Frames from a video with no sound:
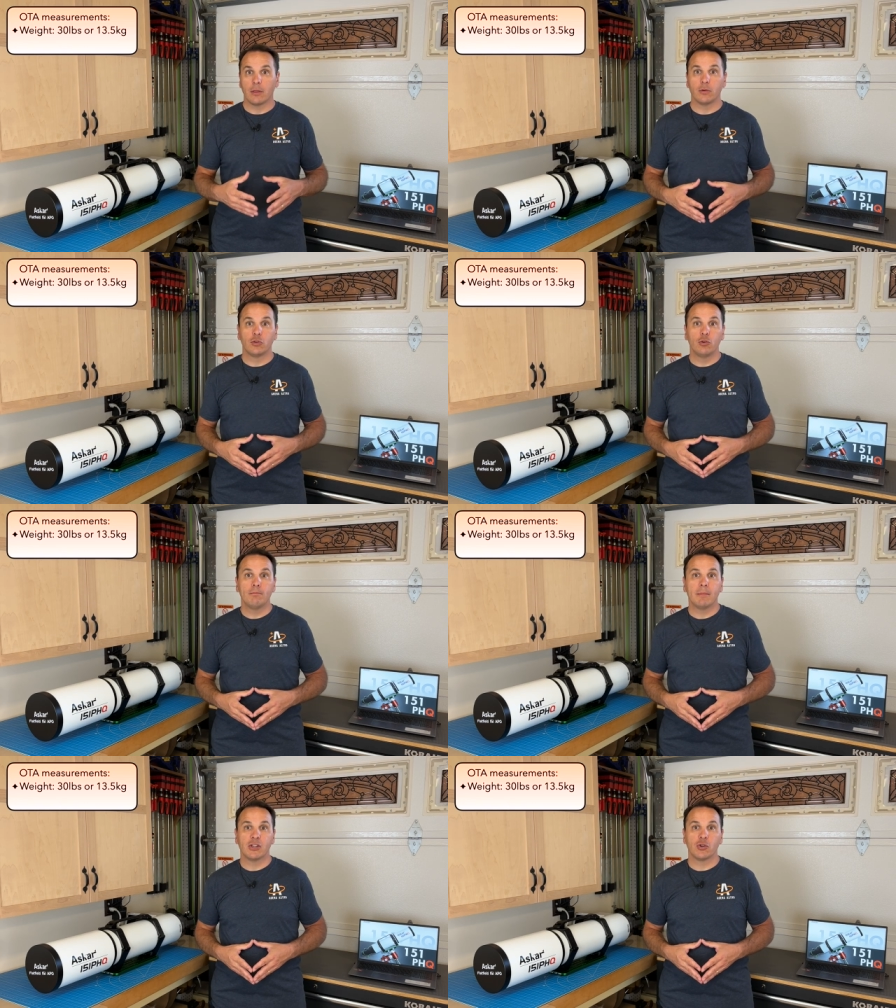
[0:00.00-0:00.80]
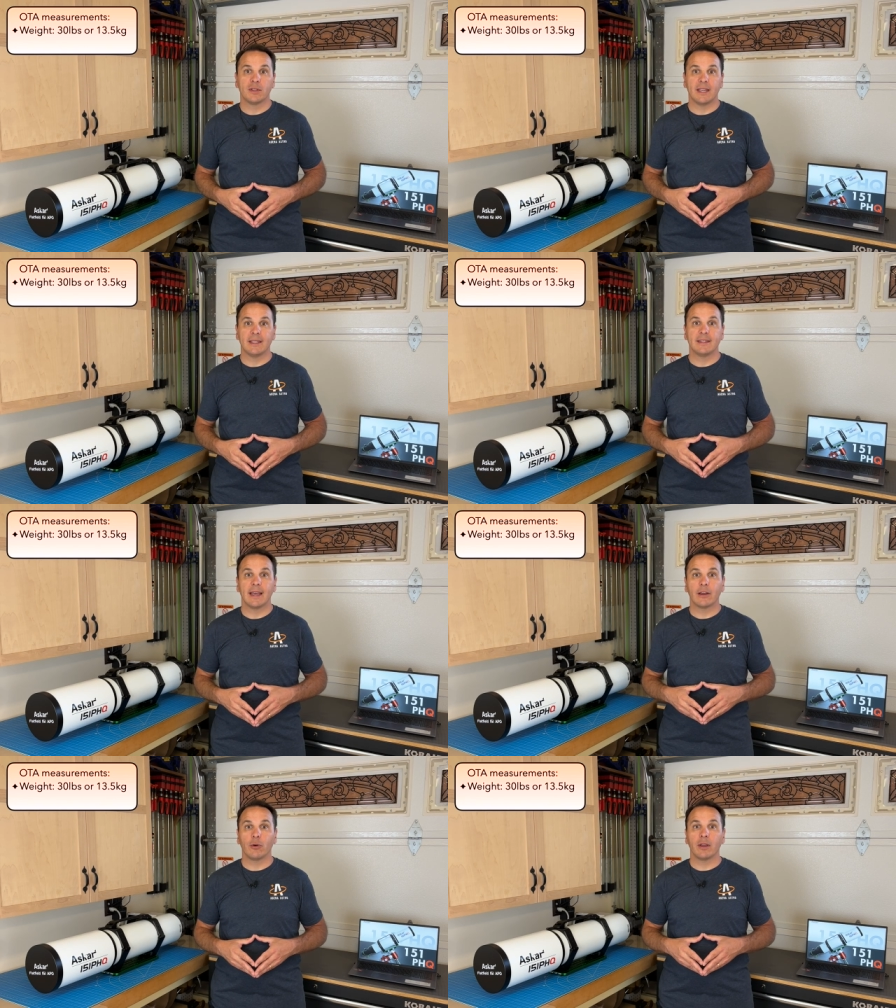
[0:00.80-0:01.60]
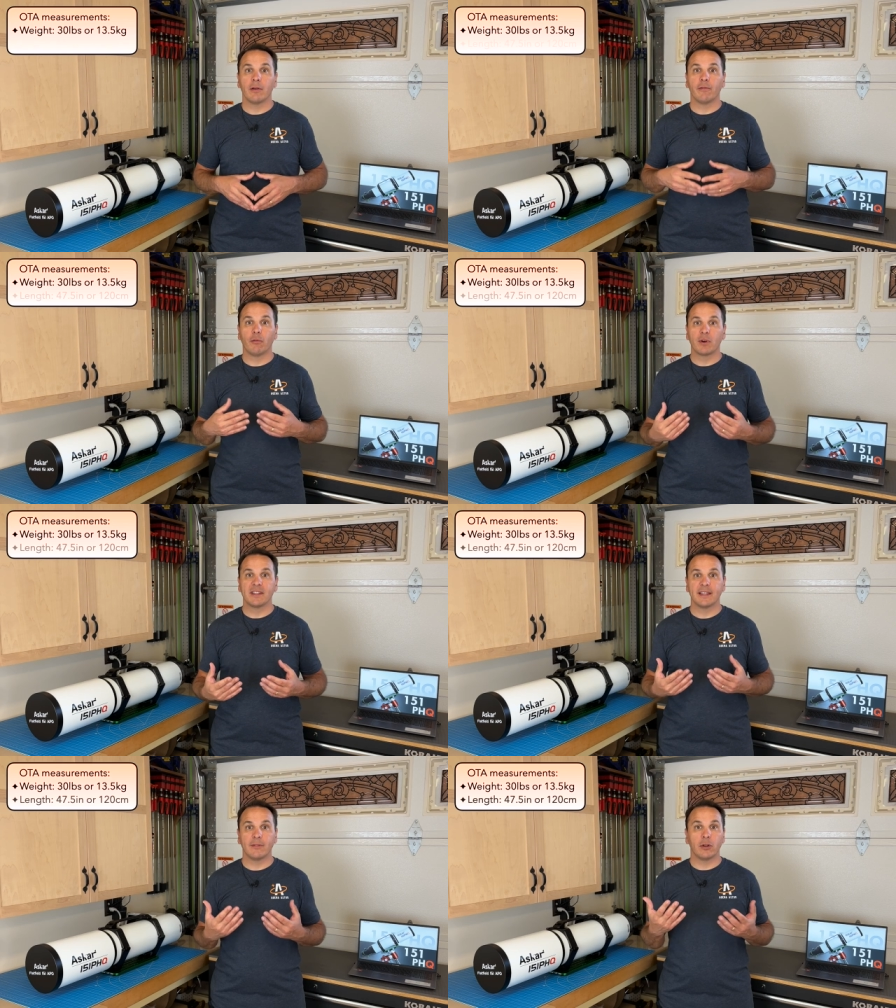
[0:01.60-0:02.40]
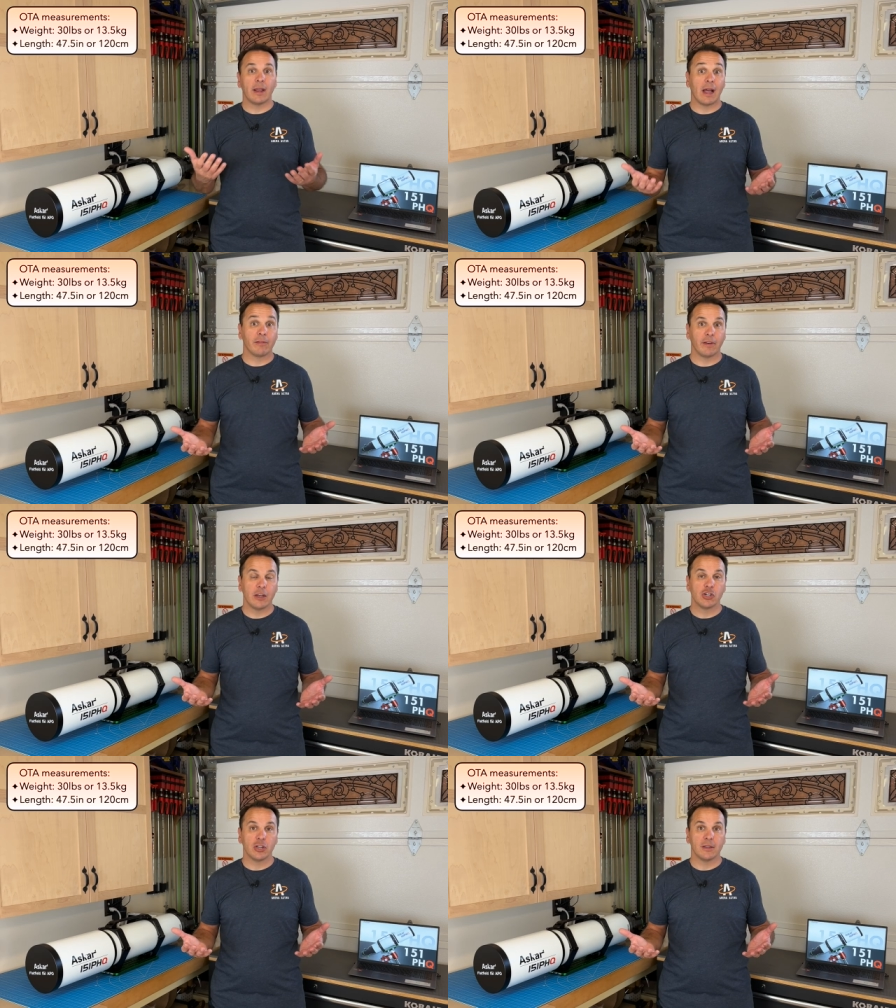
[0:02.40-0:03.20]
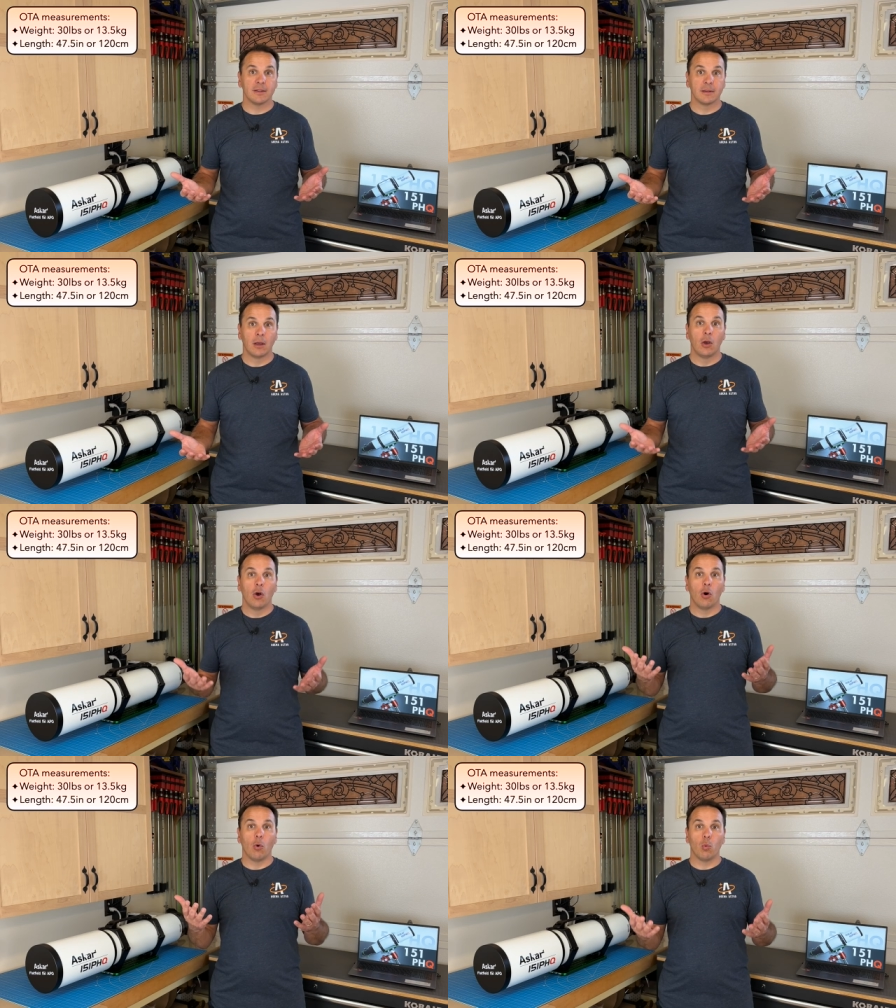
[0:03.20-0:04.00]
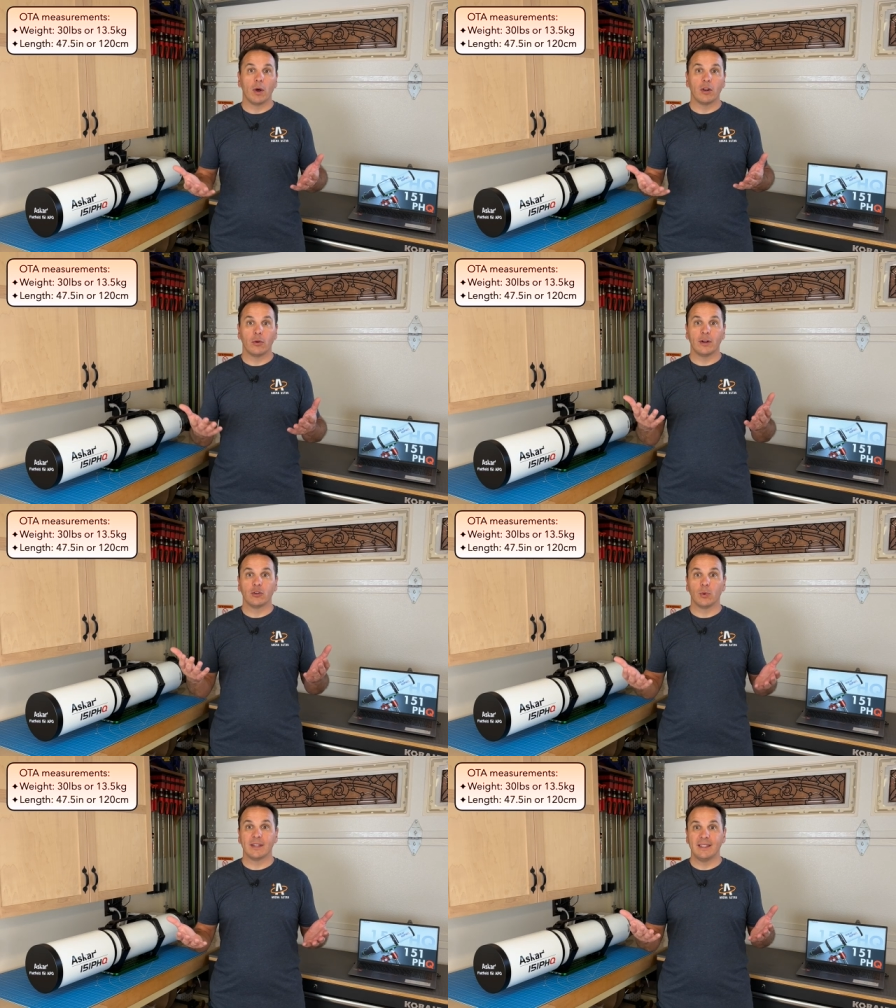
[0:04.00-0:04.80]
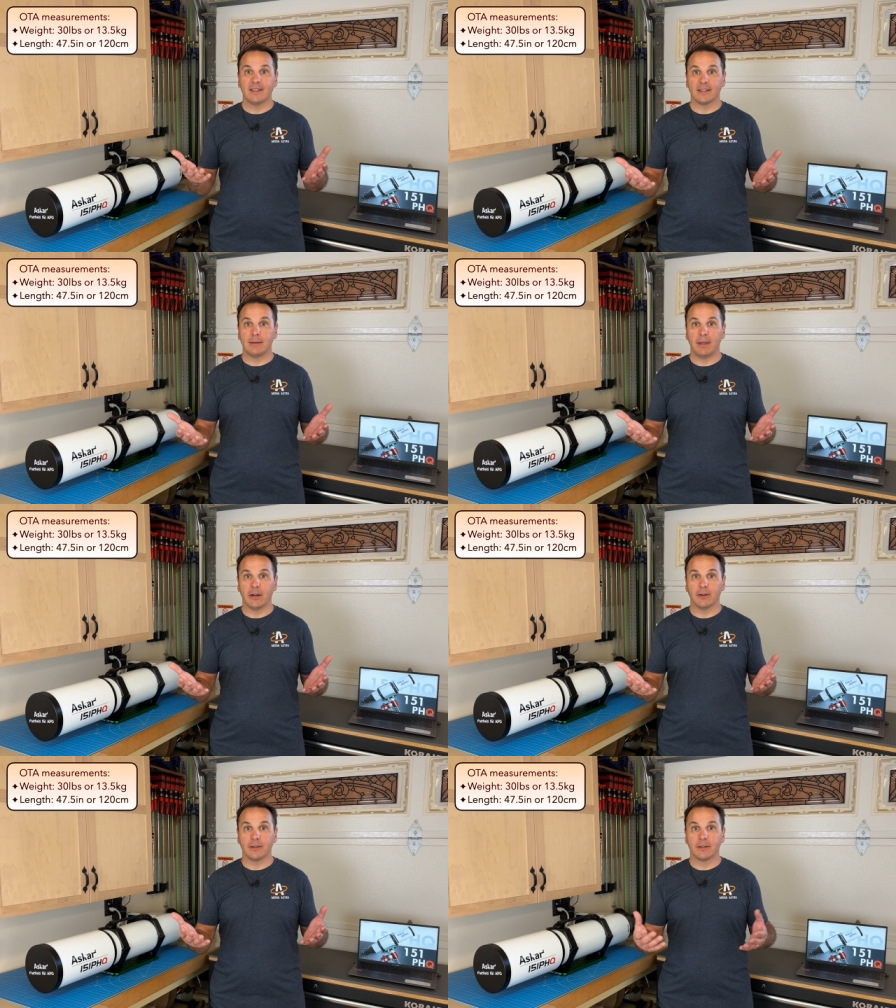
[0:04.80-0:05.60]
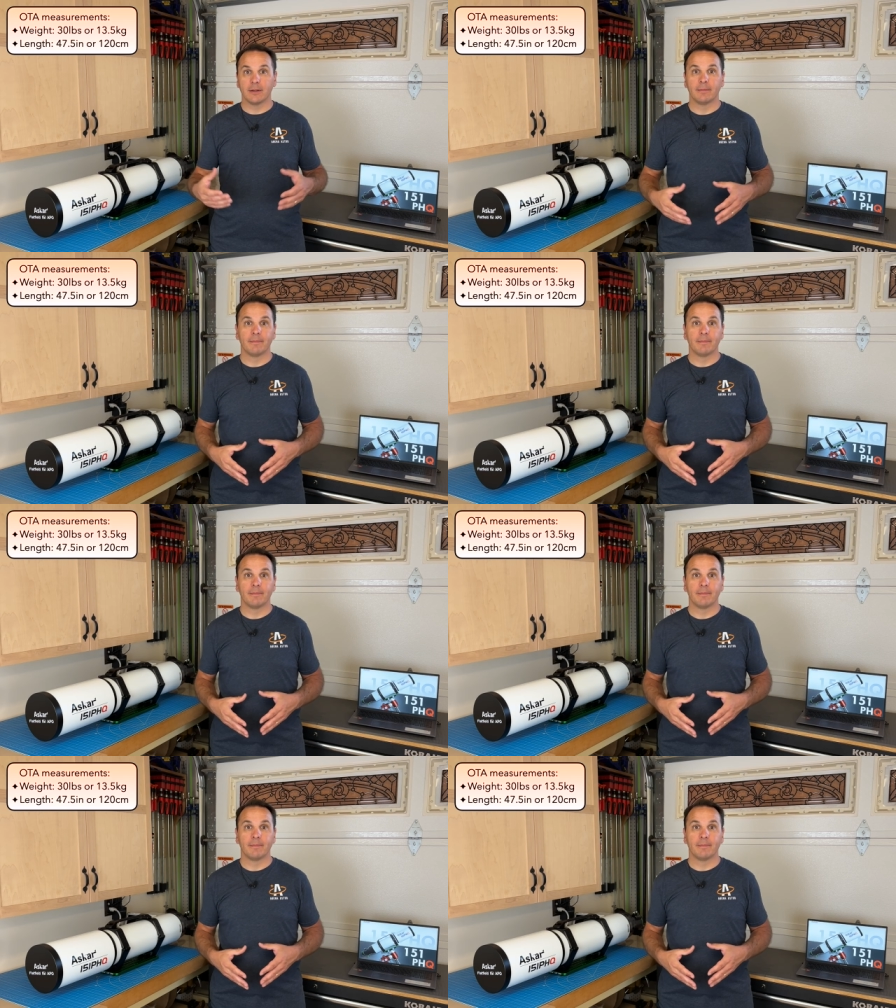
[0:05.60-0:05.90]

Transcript: the tube measures a staggering 47.5 inches or 120 centimeters.